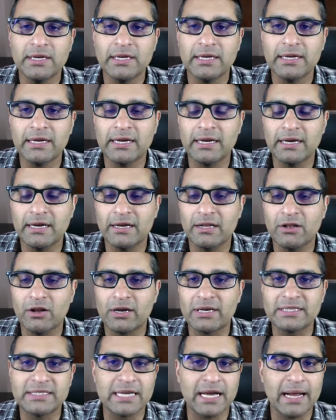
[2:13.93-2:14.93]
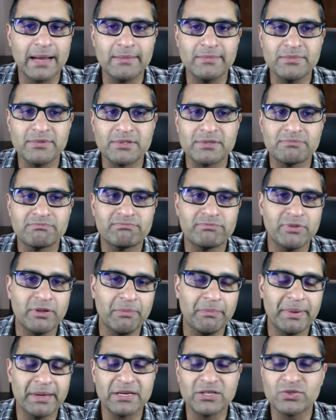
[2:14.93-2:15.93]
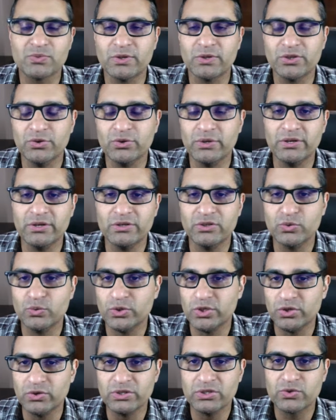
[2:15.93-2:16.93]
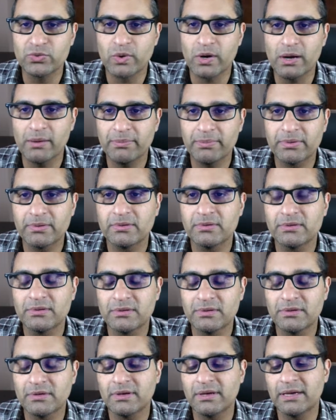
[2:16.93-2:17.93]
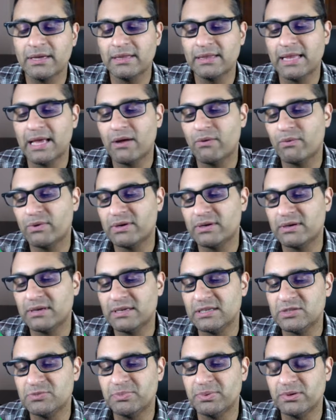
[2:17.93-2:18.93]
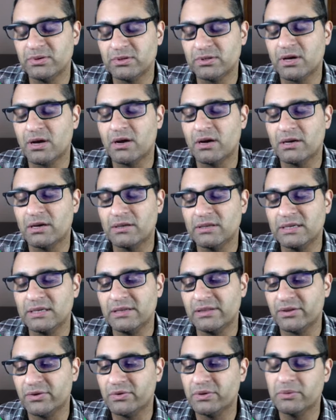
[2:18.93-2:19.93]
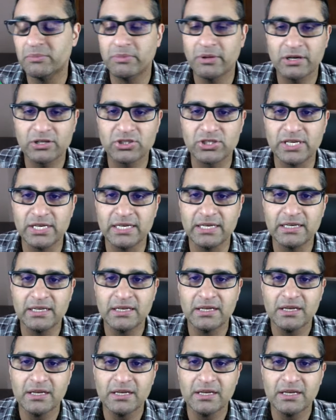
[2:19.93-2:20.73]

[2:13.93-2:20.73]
a lot of times the biggest one you'll hear is with Uniswap, and that one is built on the Ethereum blockchain.